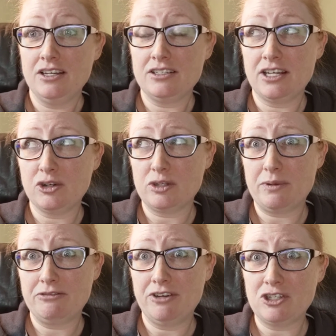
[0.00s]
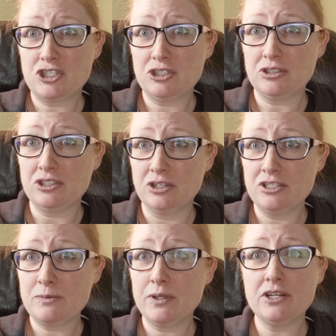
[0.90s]
not only be functional
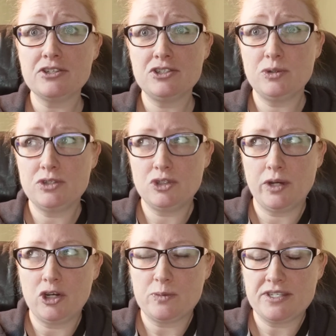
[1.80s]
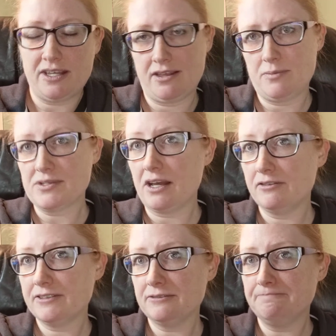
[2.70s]
adults, but also to enjoy homesteading
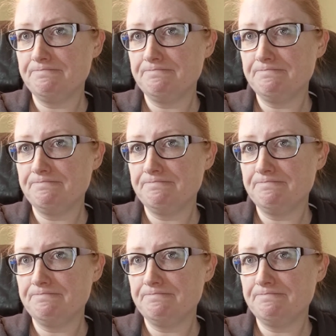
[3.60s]
themselves.